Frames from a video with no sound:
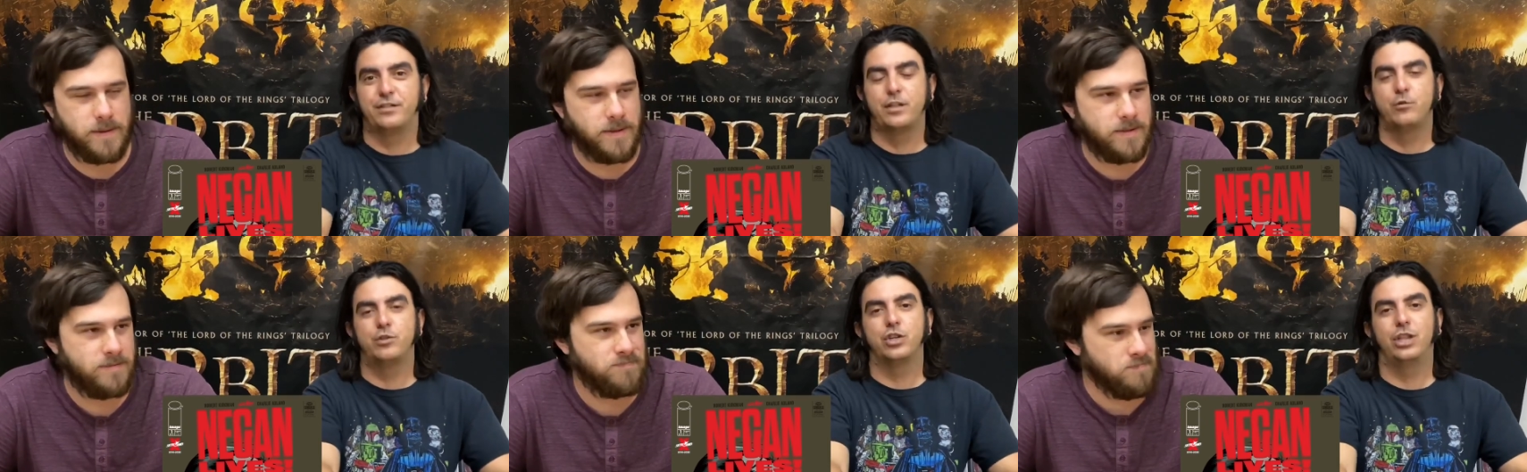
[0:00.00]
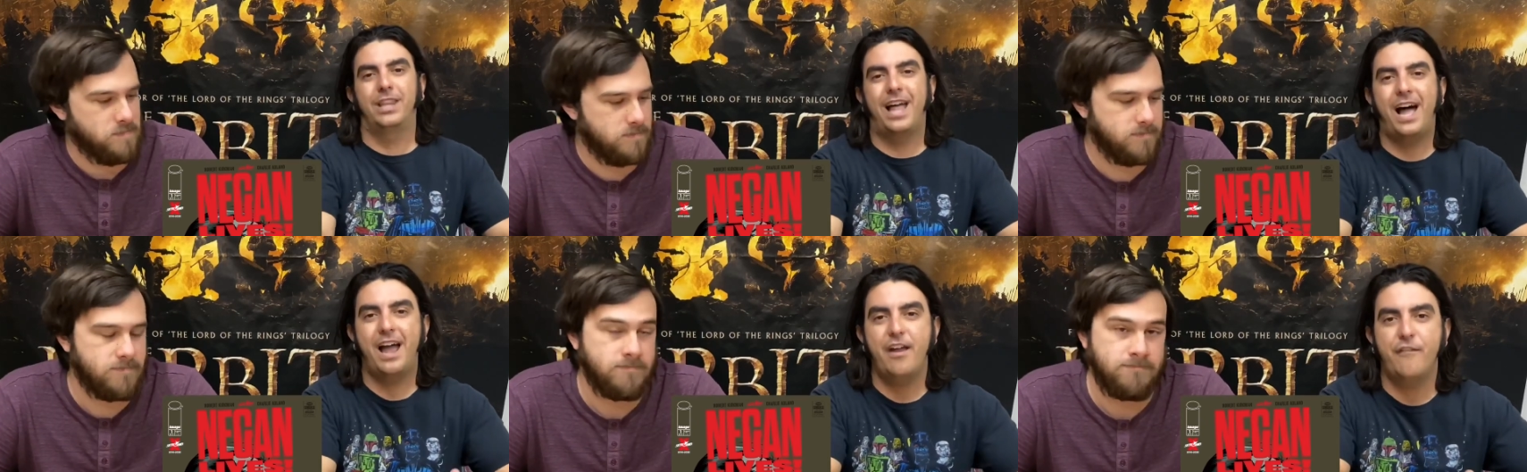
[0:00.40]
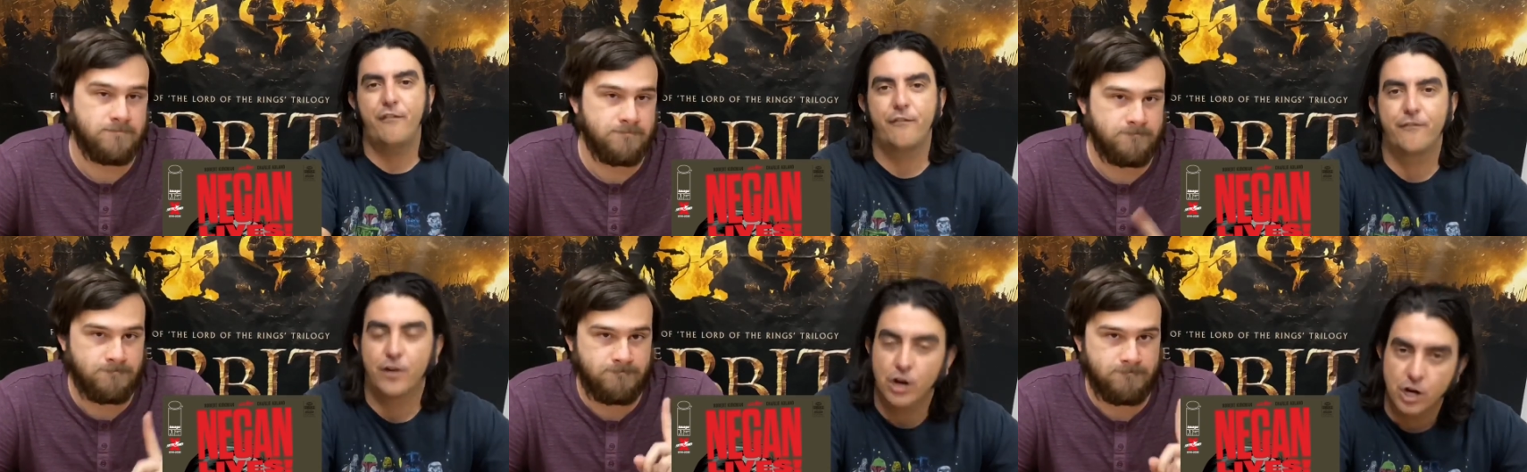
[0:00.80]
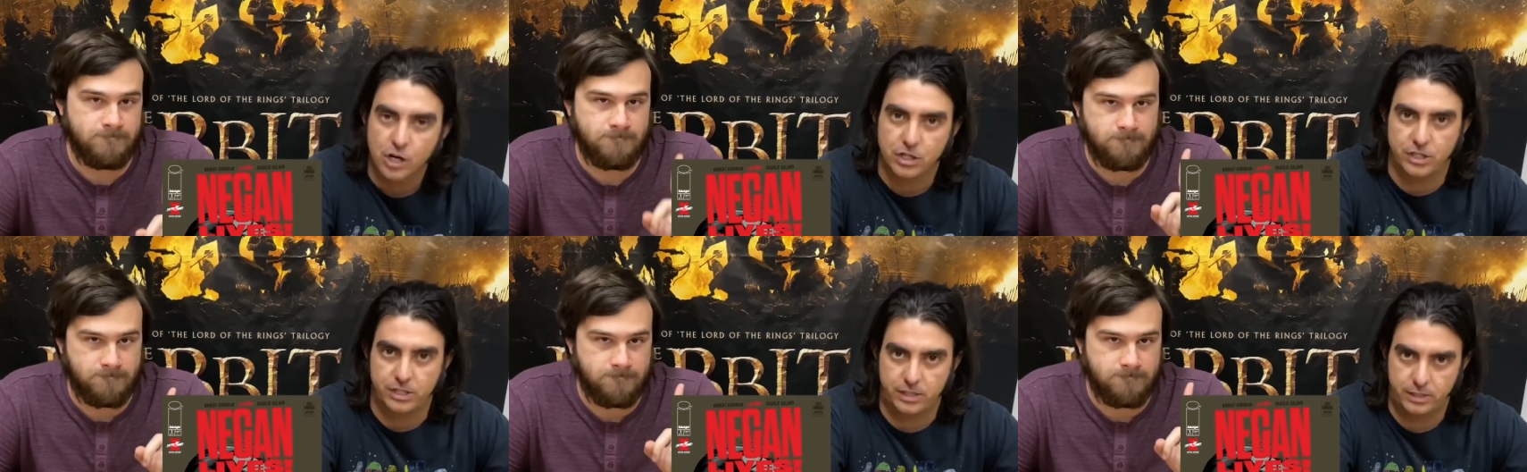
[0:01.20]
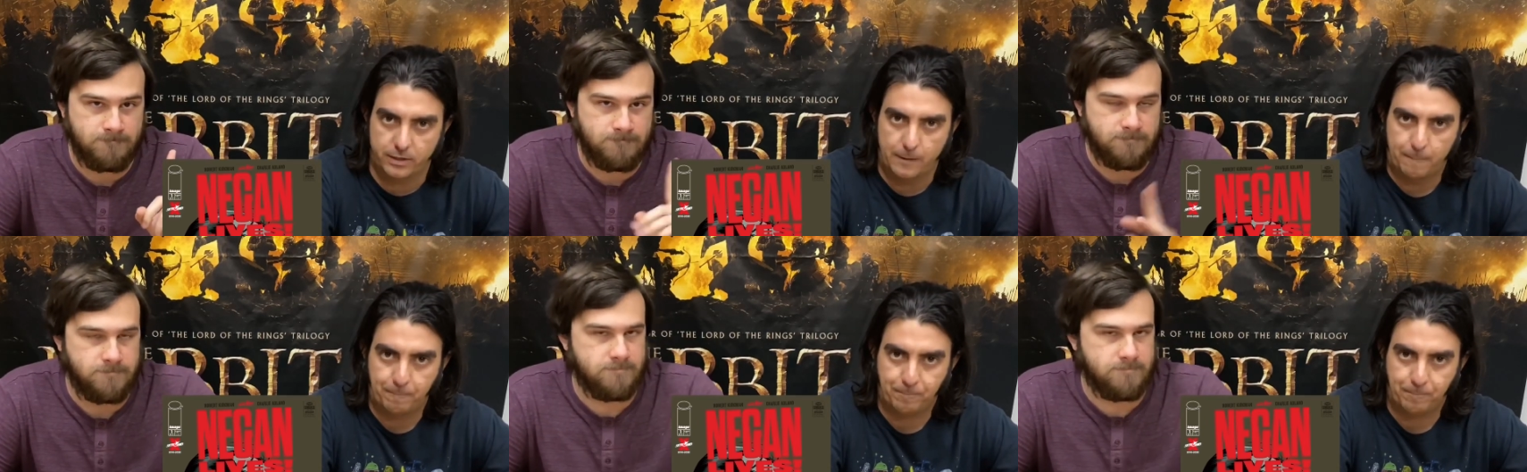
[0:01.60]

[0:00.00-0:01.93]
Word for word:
Speaker 1: so July 1st,